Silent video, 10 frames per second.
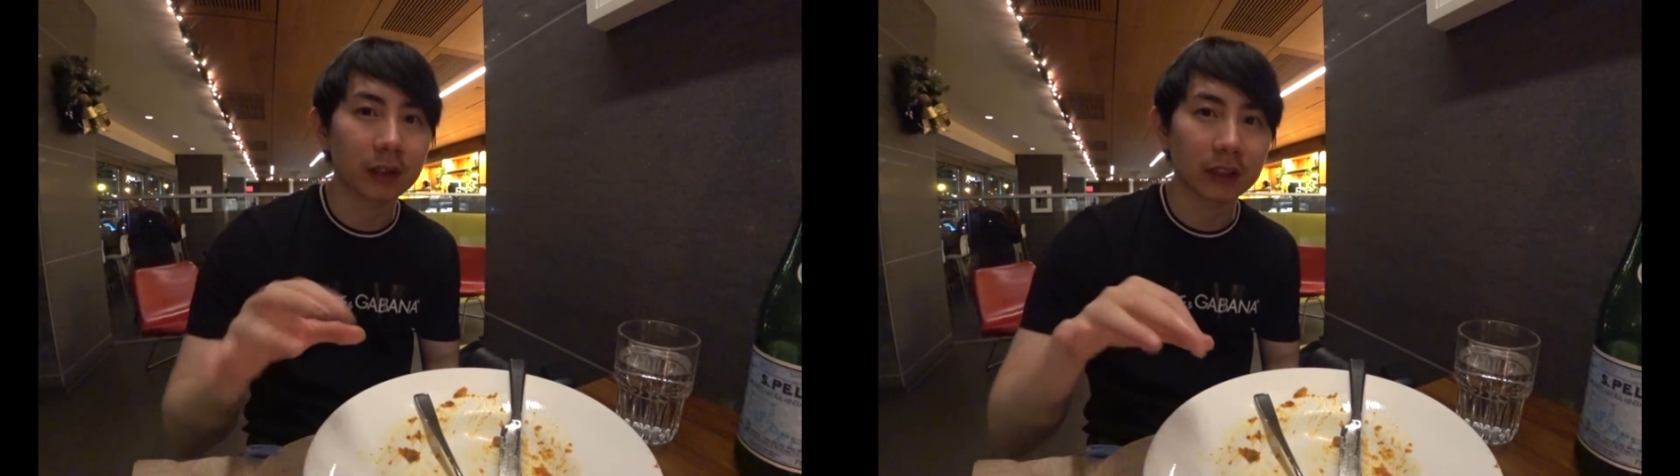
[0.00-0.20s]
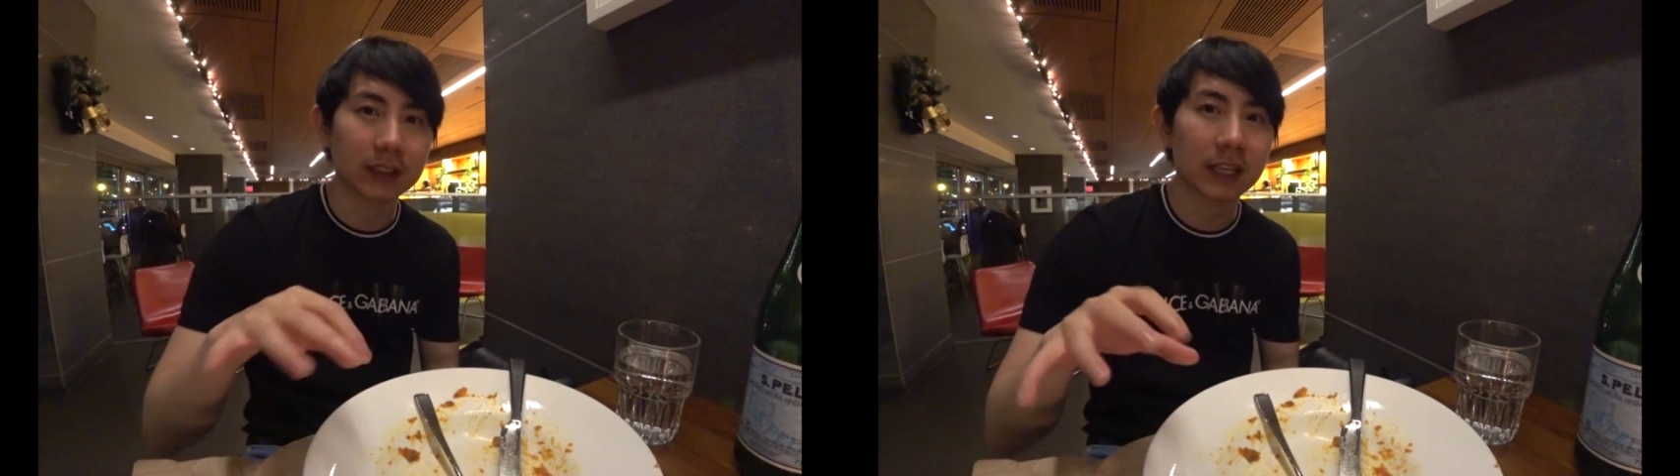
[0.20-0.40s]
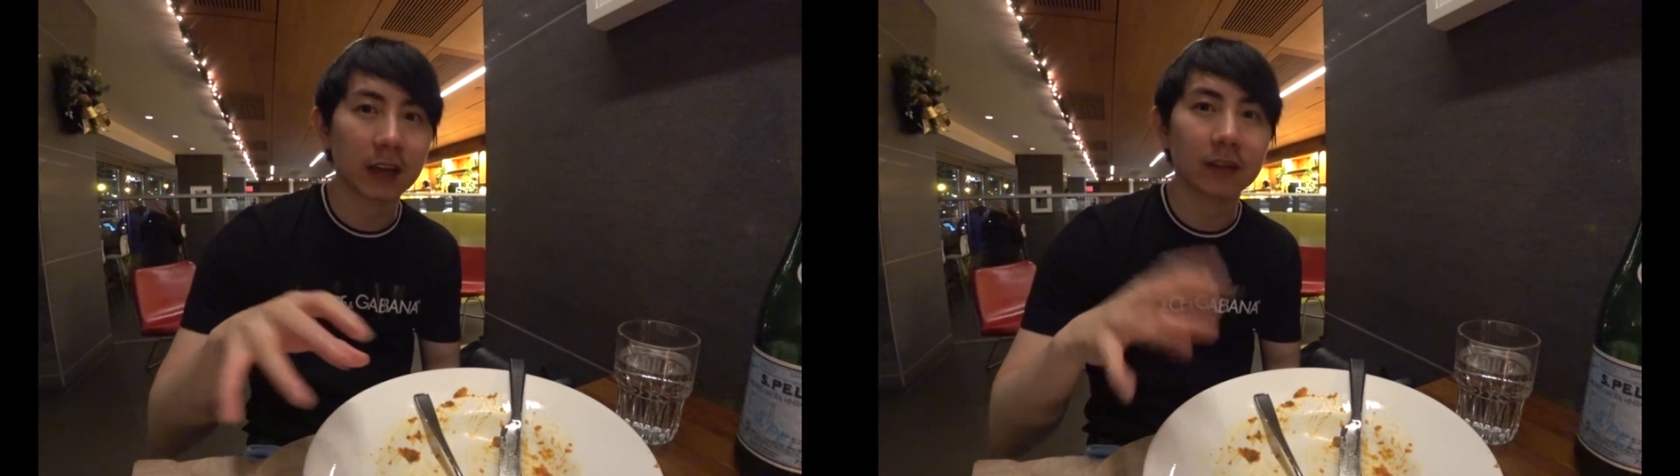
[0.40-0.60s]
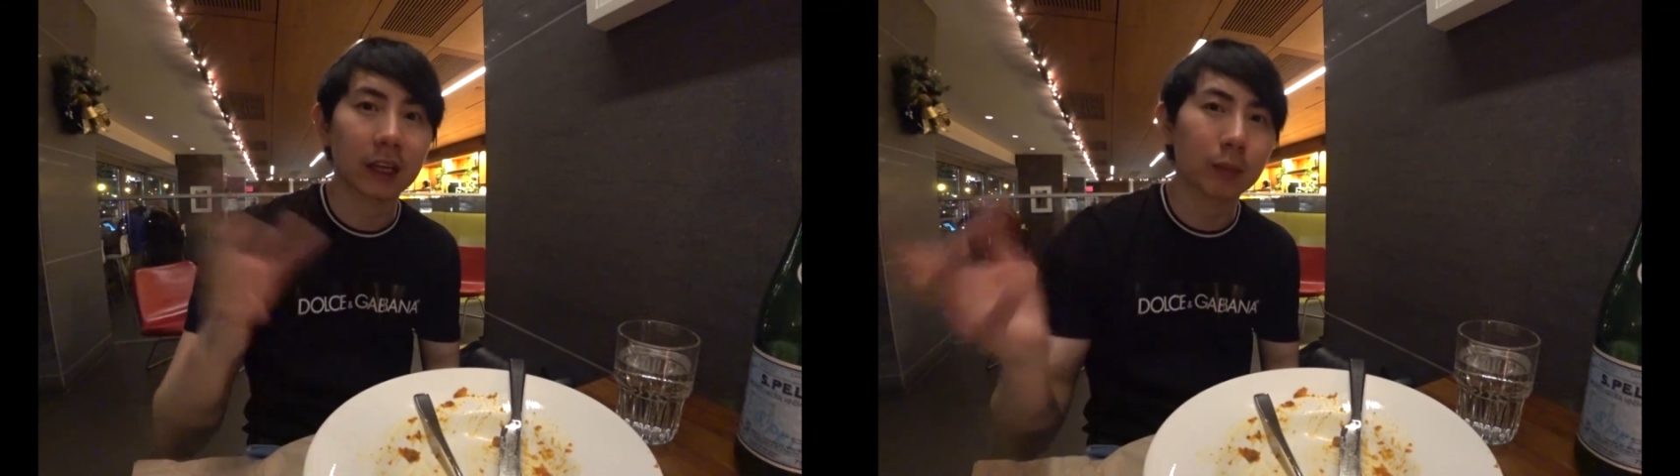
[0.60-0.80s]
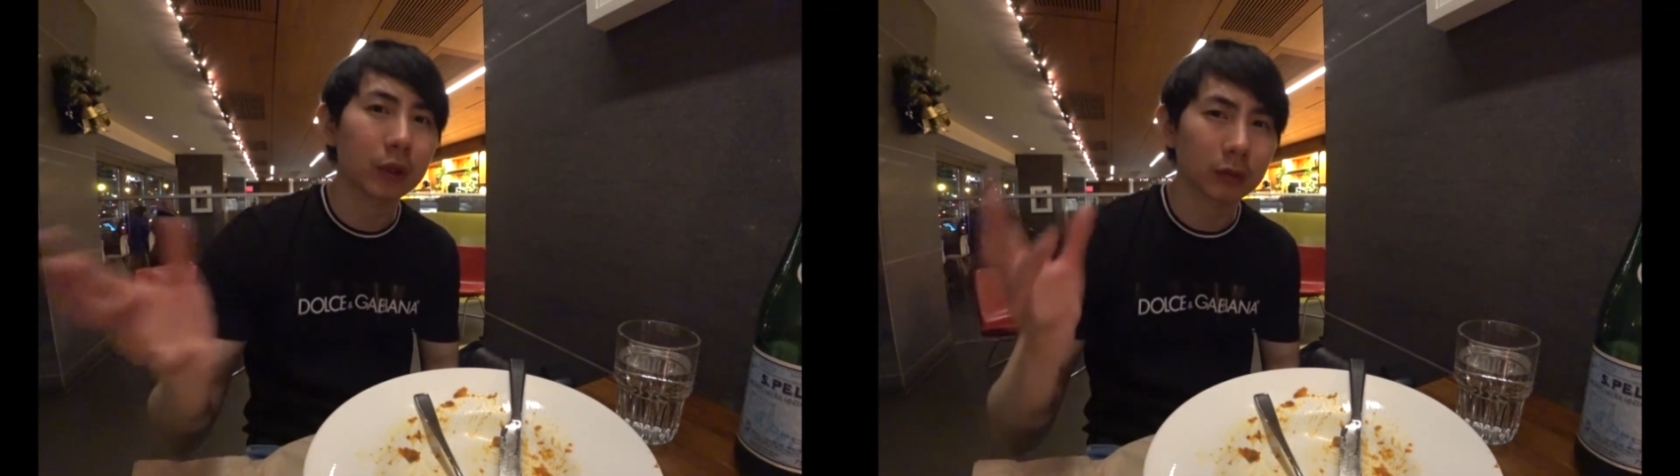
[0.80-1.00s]
it's kind of like
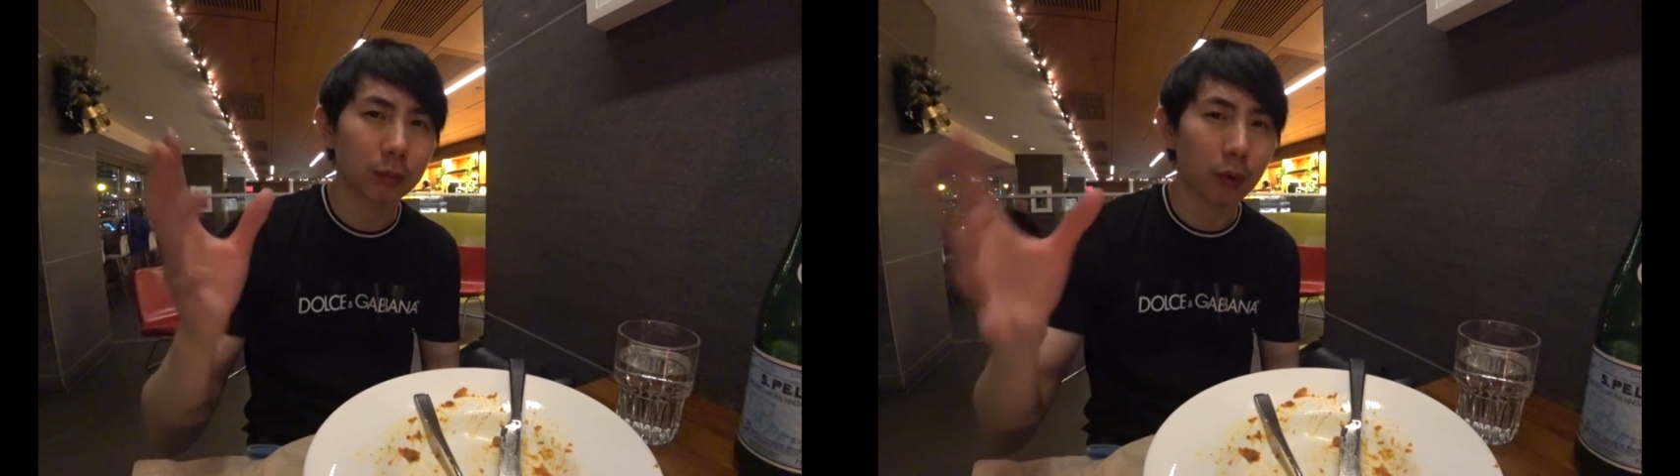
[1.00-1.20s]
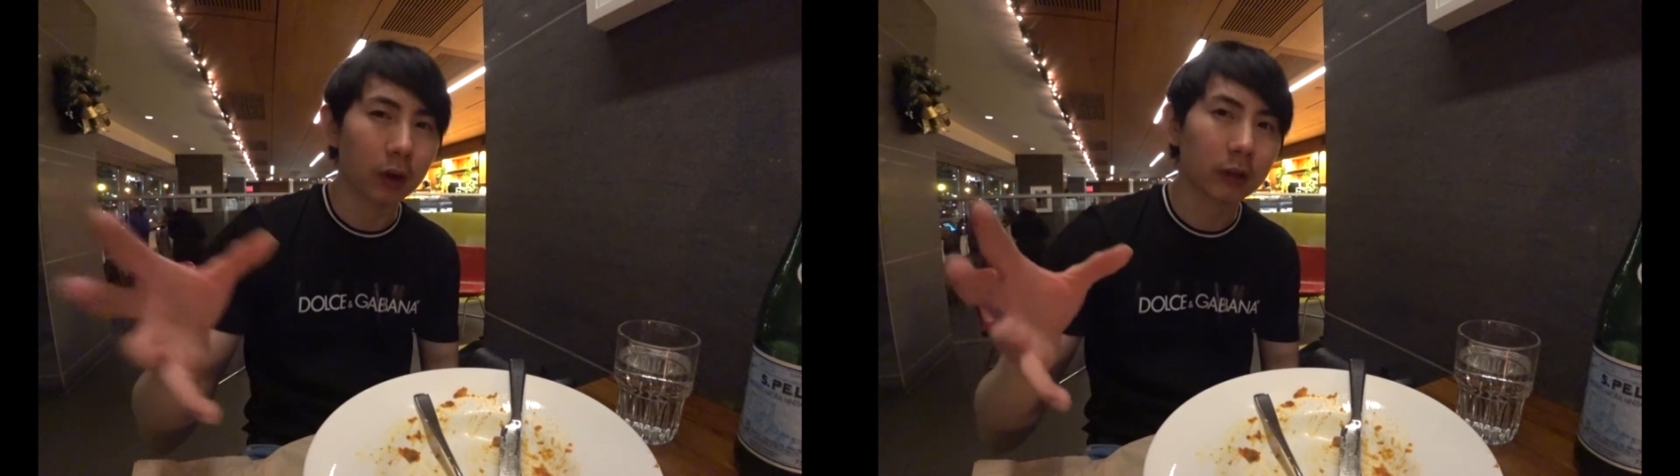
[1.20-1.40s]
pulled pork,